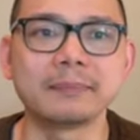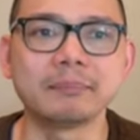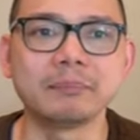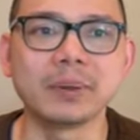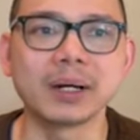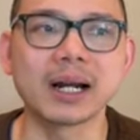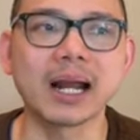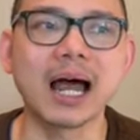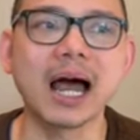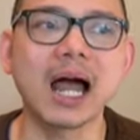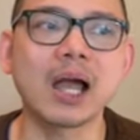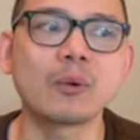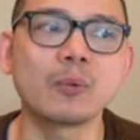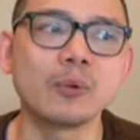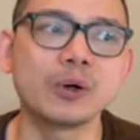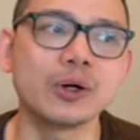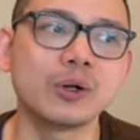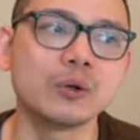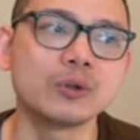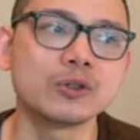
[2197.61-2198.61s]
but I
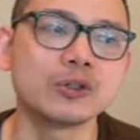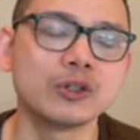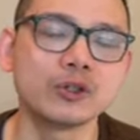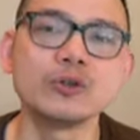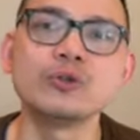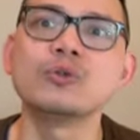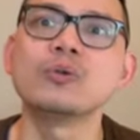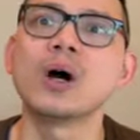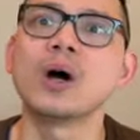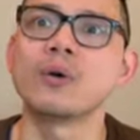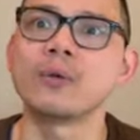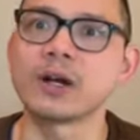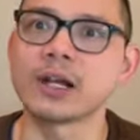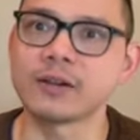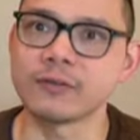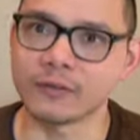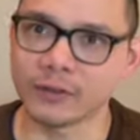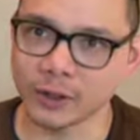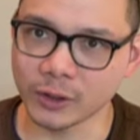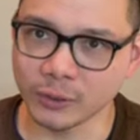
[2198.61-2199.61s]
will do a
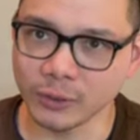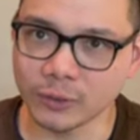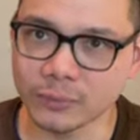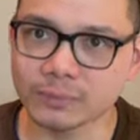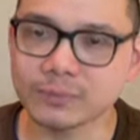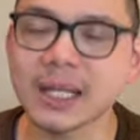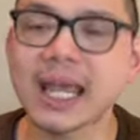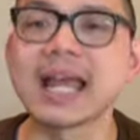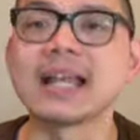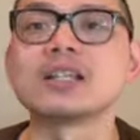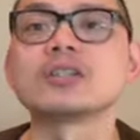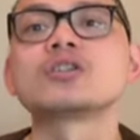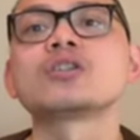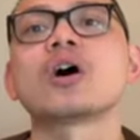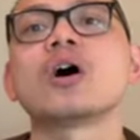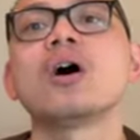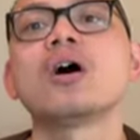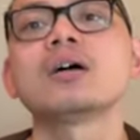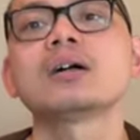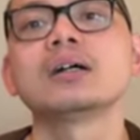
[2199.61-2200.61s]
review and
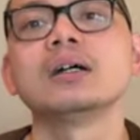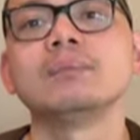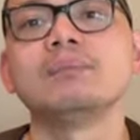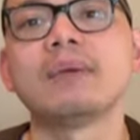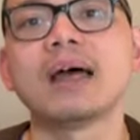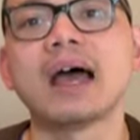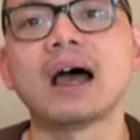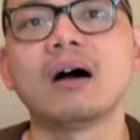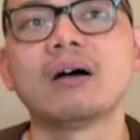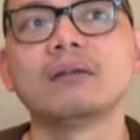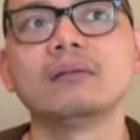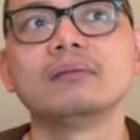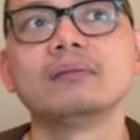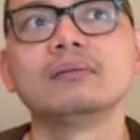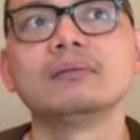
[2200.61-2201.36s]
talk about